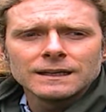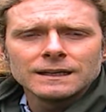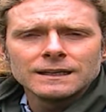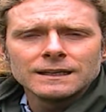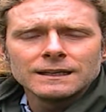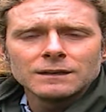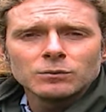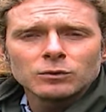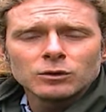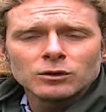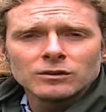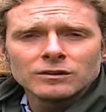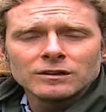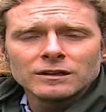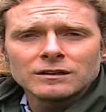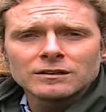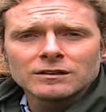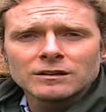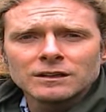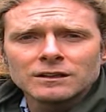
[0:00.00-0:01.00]
deep
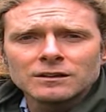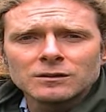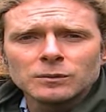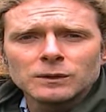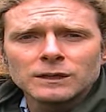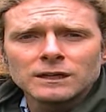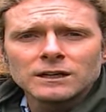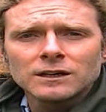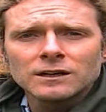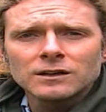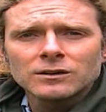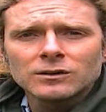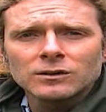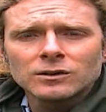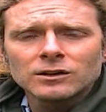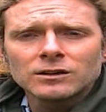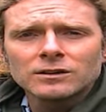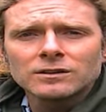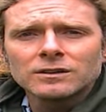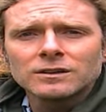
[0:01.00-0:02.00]
conditioning to be hard on
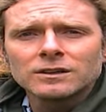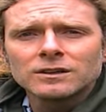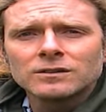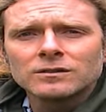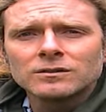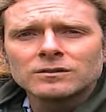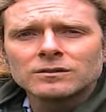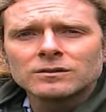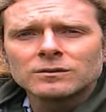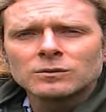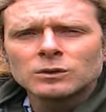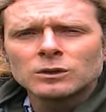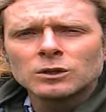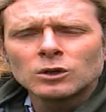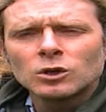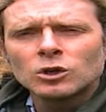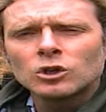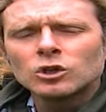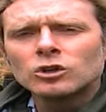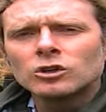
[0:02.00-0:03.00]
ourselves. We're
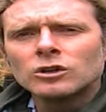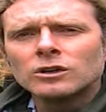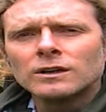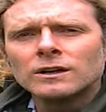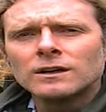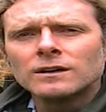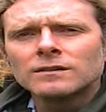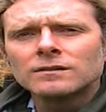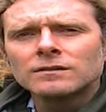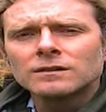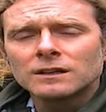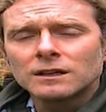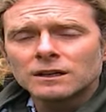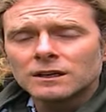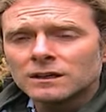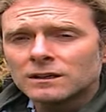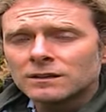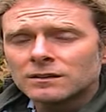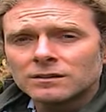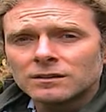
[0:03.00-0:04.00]
not good enough. And
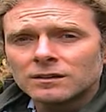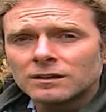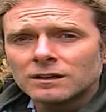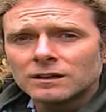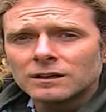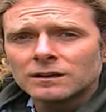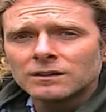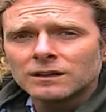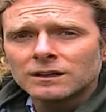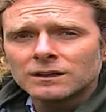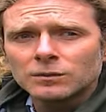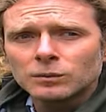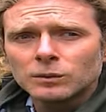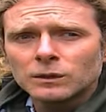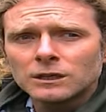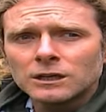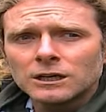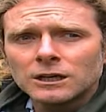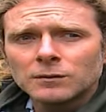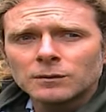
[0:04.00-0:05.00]
I certainly, that's
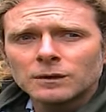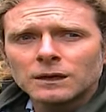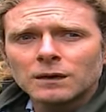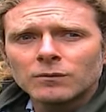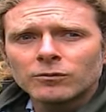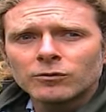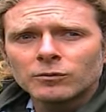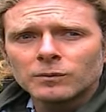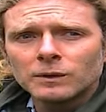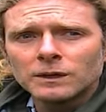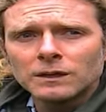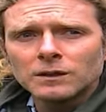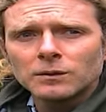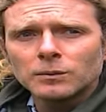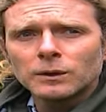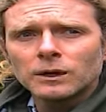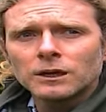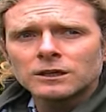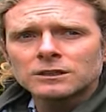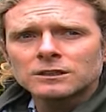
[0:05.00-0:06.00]
been coming up for me the
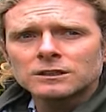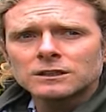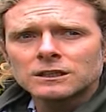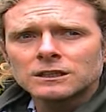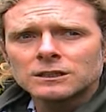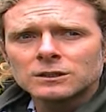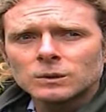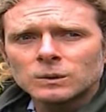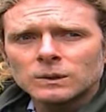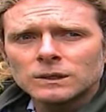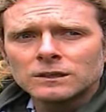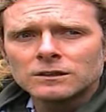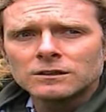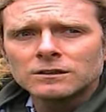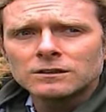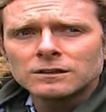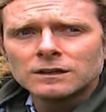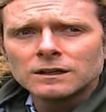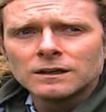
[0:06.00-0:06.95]
past 6 weeks.